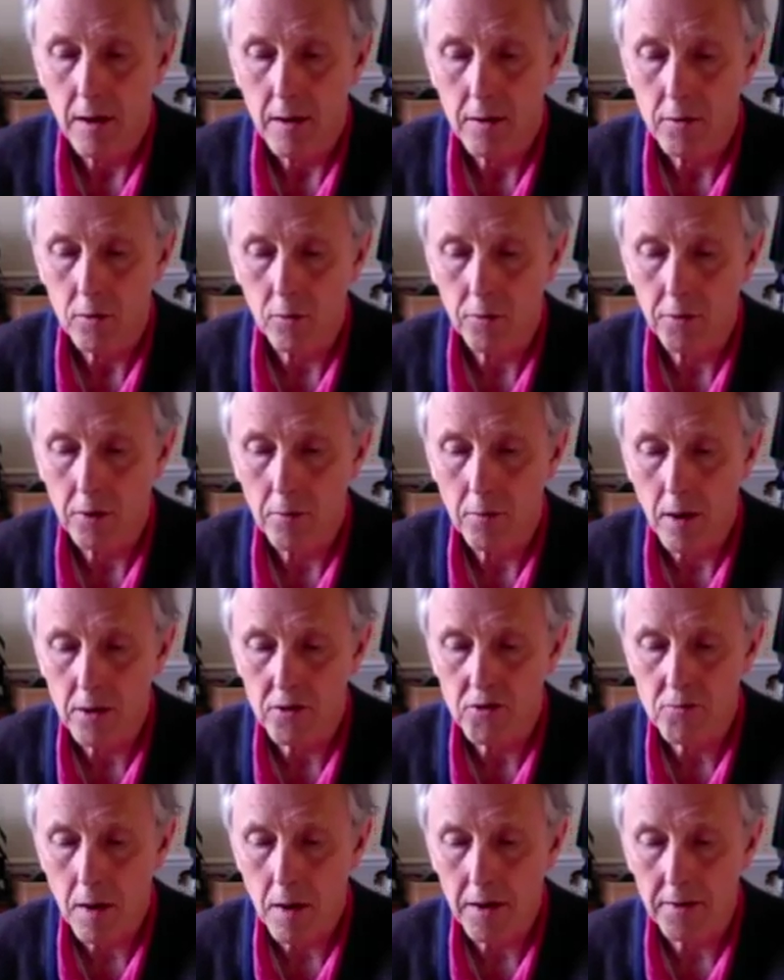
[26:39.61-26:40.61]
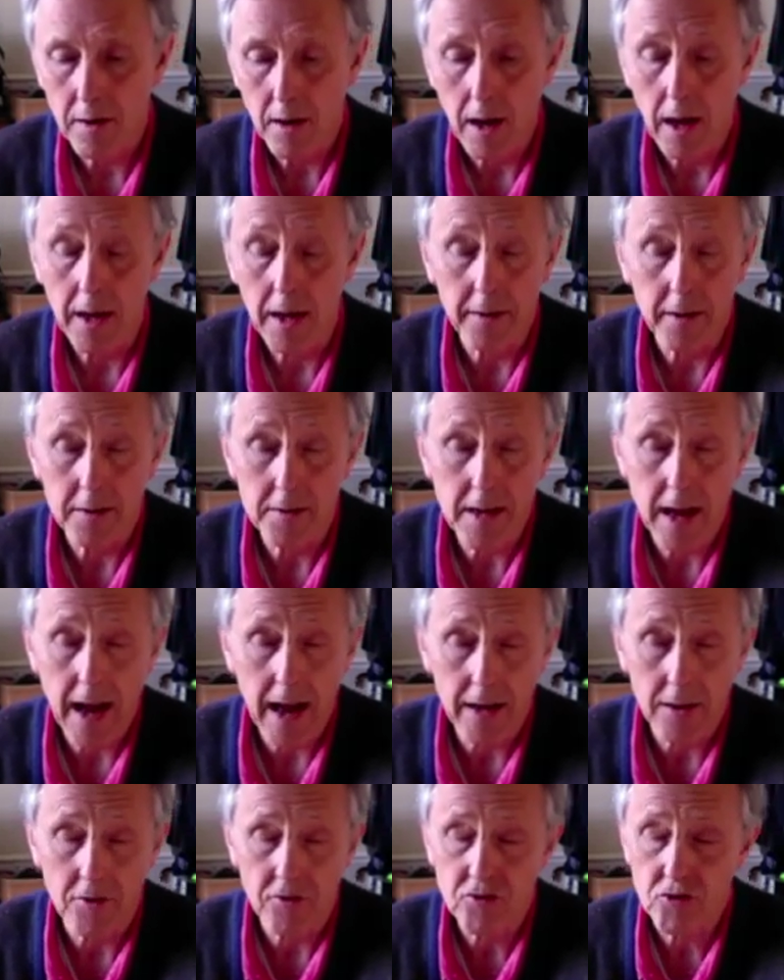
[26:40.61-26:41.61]
you'll do much better. And as
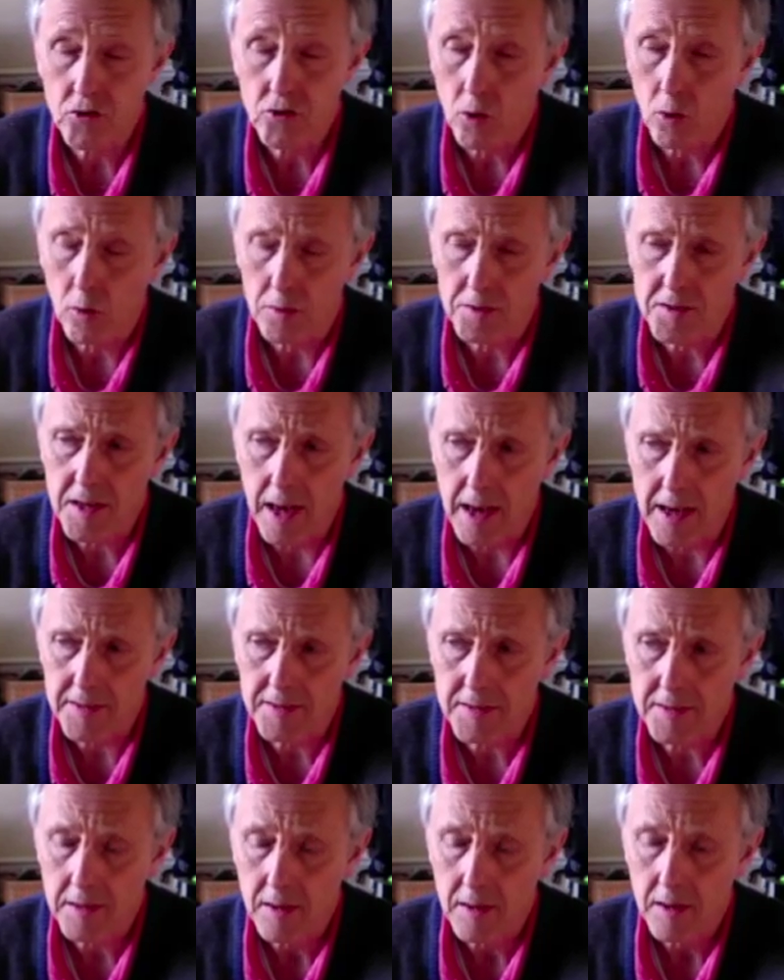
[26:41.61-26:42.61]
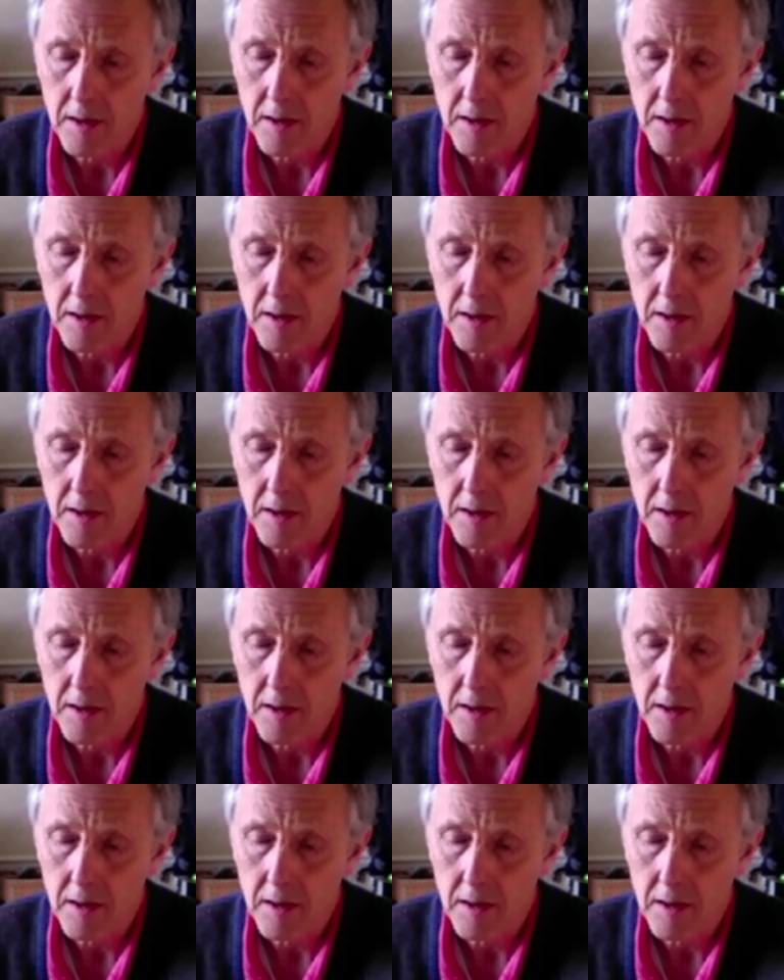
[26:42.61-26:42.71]
Alan Shaw says,